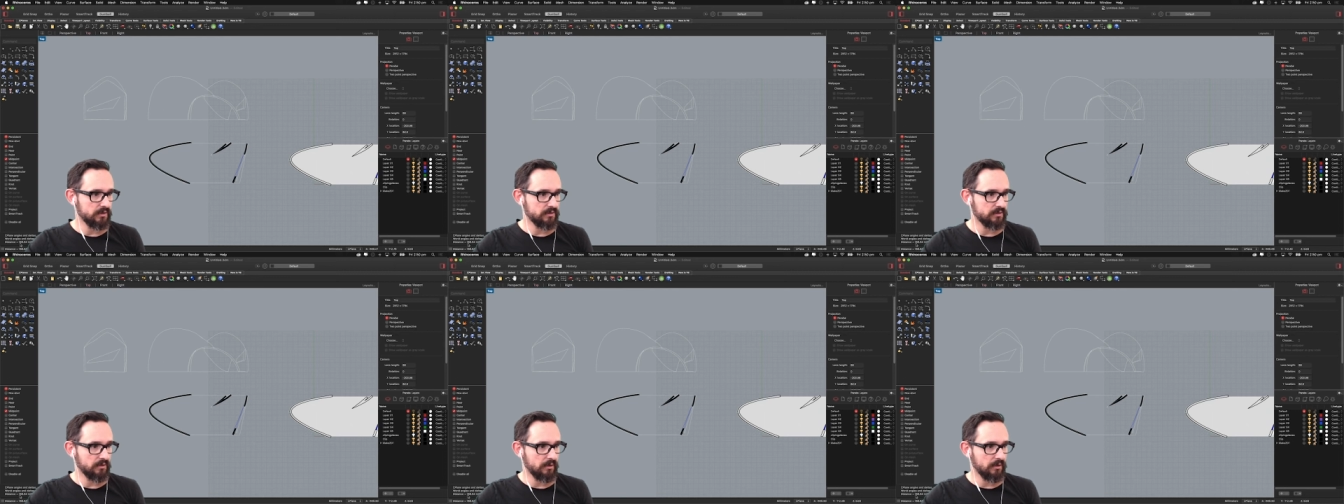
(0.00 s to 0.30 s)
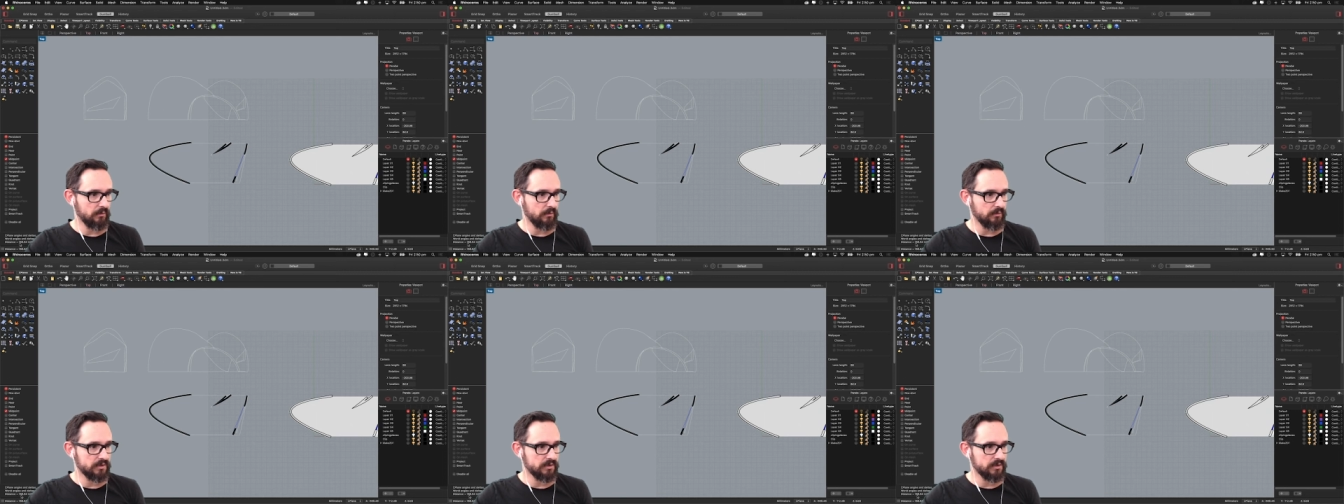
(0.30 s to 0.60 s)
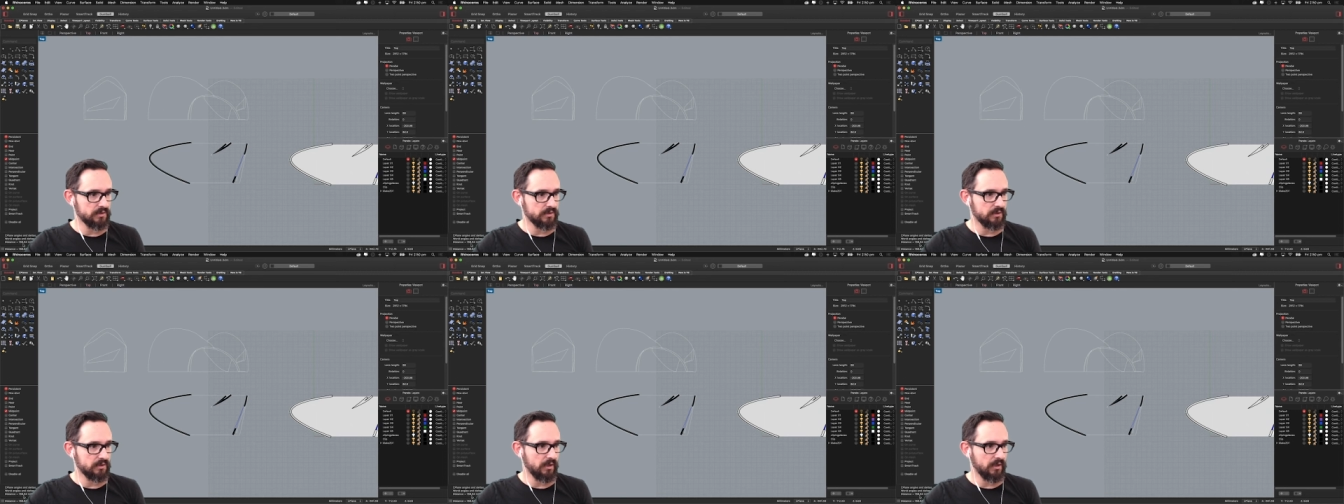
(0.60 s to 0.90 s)
so
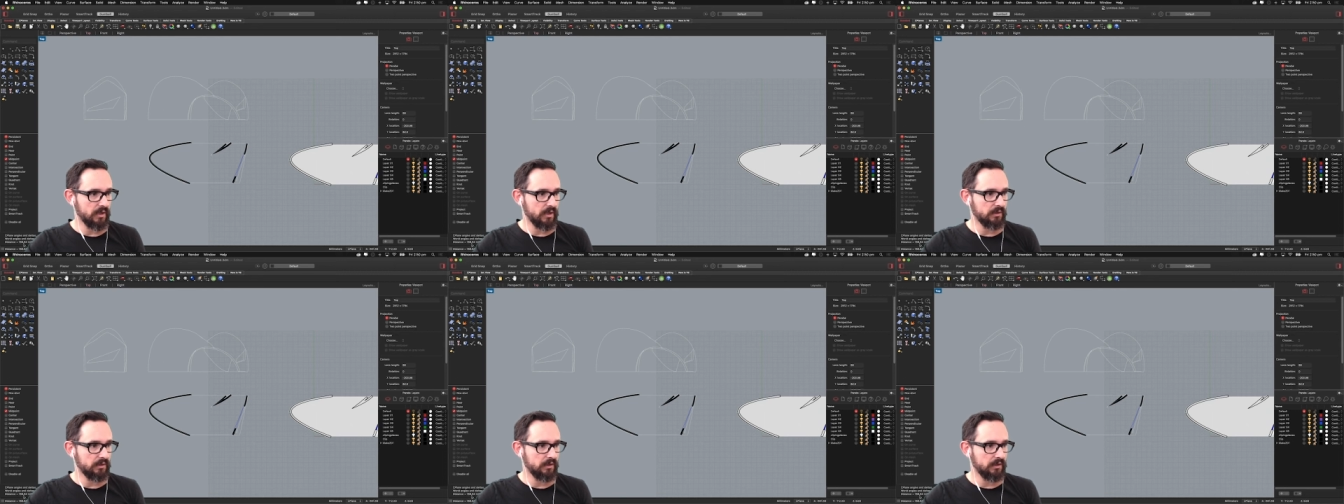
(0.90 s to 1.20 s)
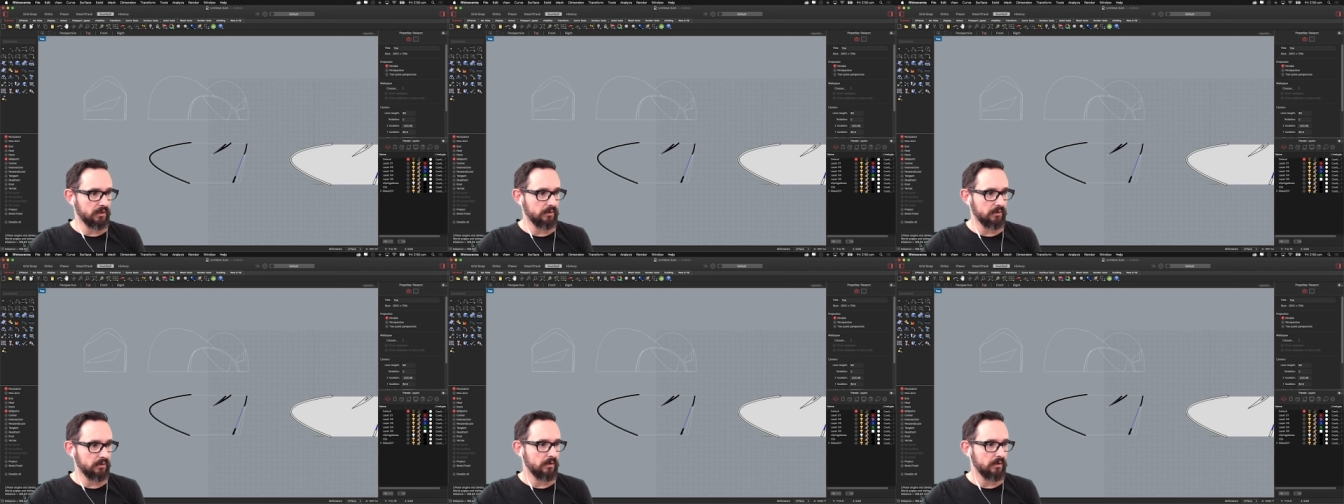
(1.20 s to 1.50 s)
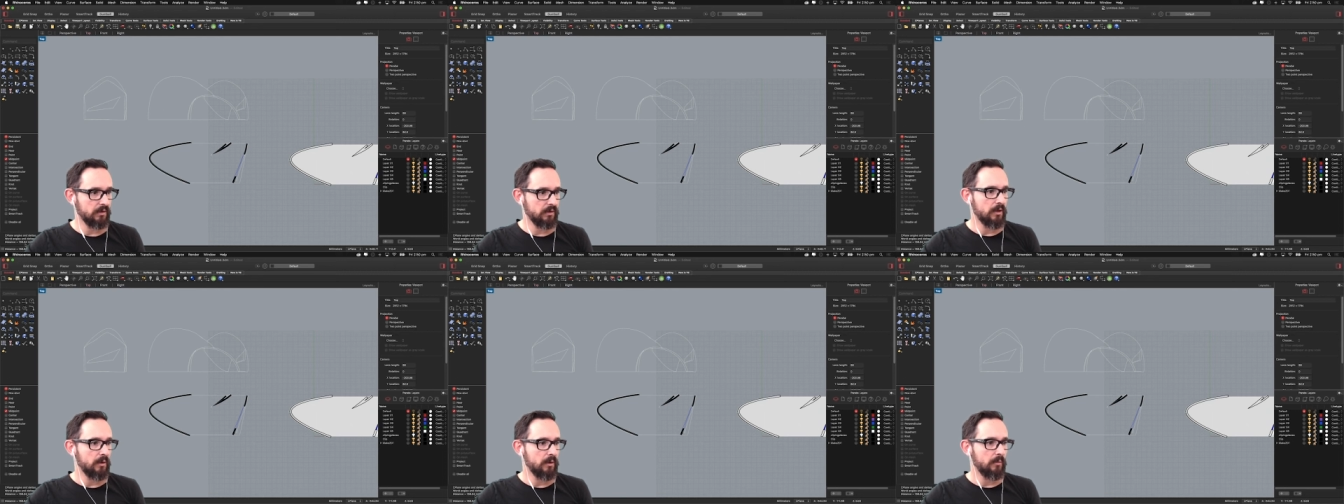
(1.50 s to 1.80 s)
it's
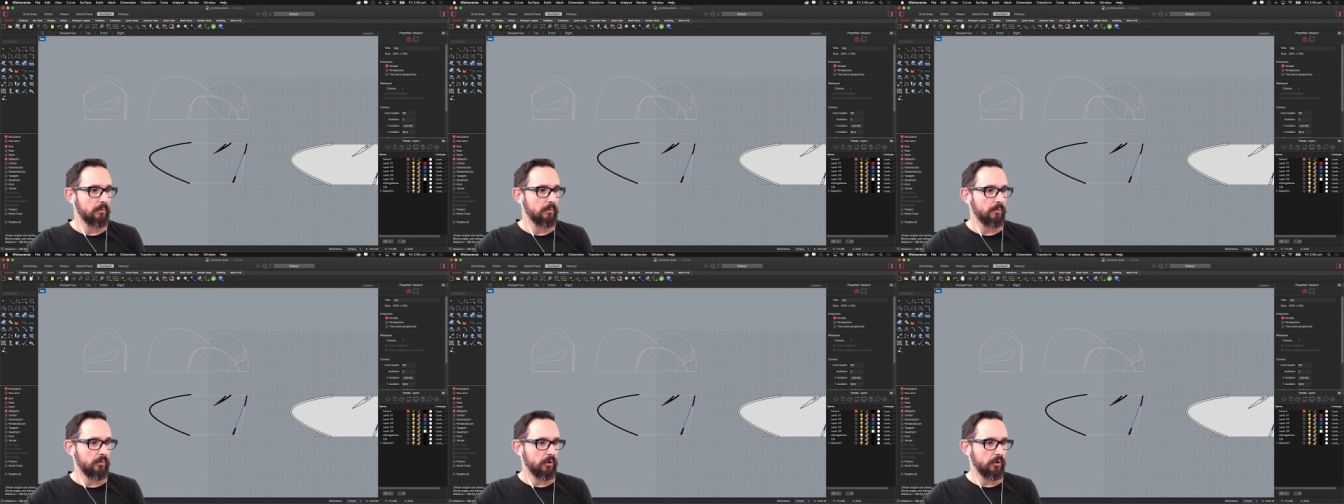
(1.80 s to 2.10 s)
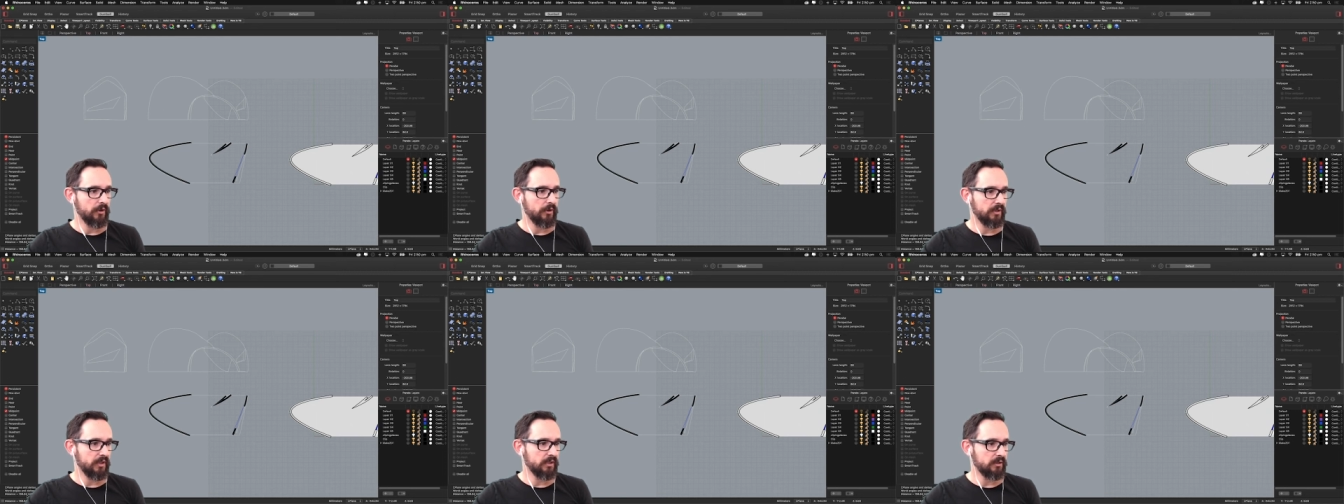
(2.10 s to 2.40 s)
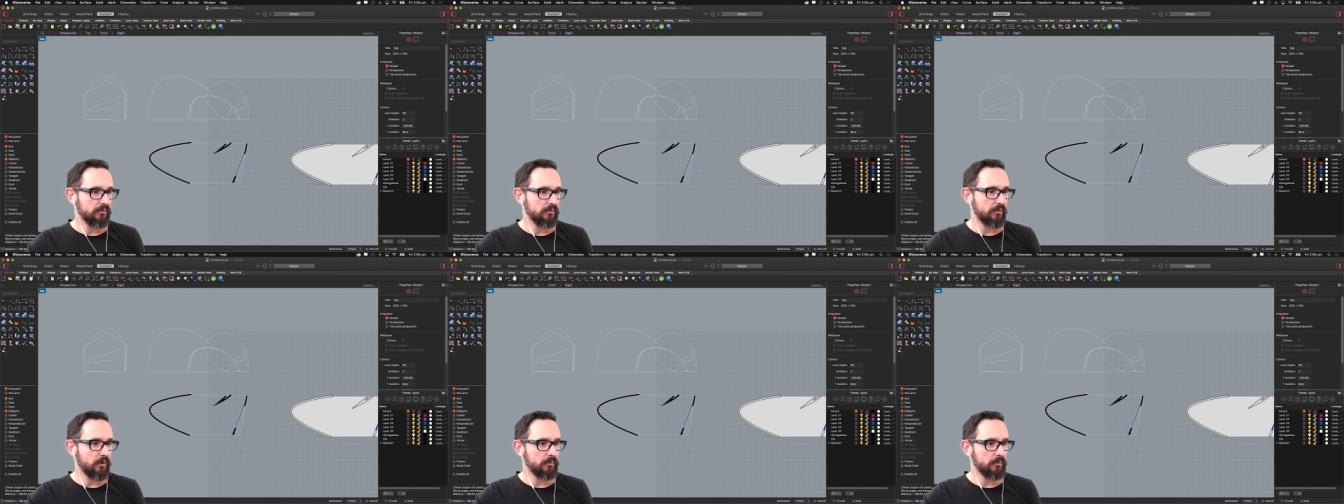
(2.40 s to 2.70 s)

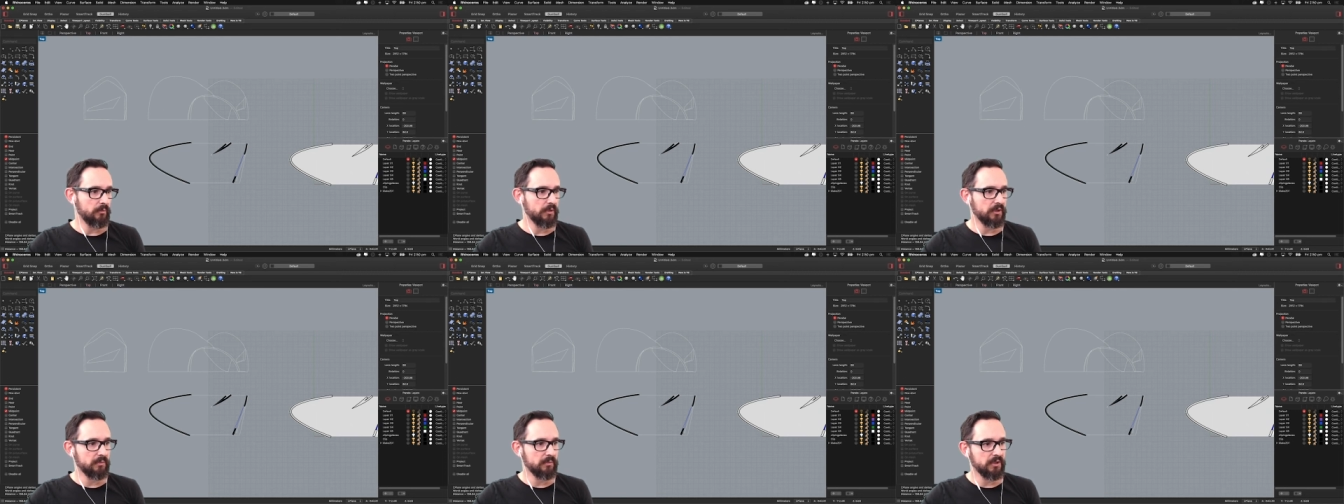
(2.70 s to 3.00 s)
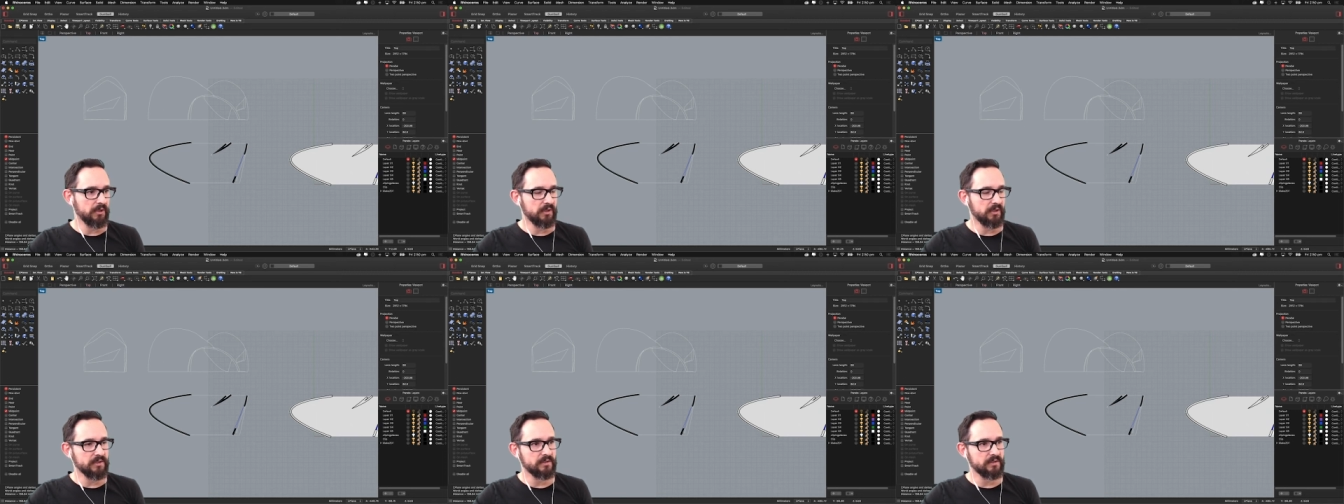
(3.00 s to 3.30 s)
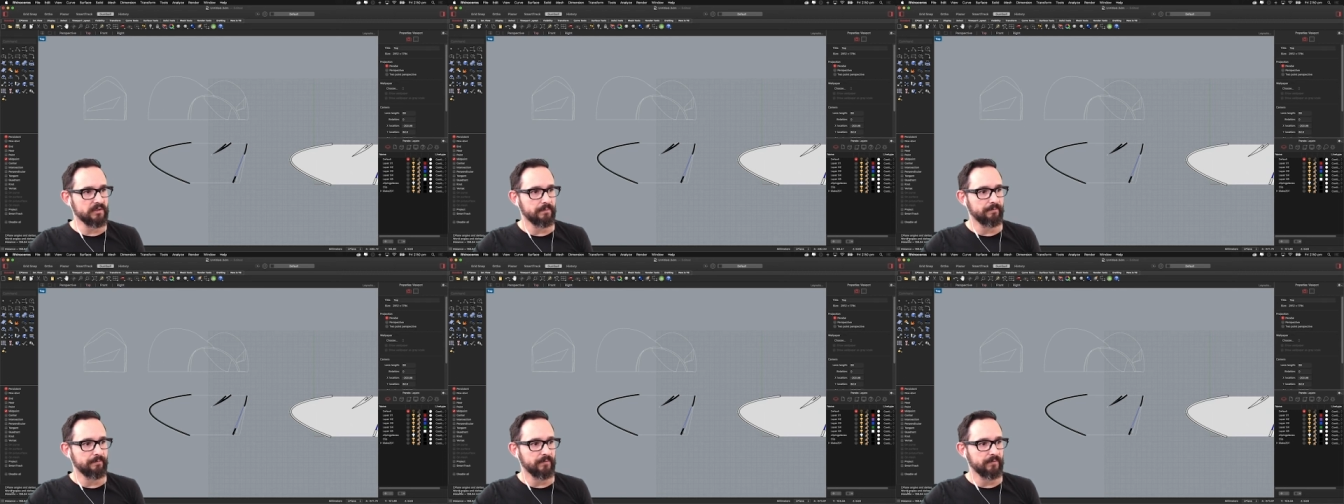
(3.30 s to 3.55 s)
18.84 millimeters.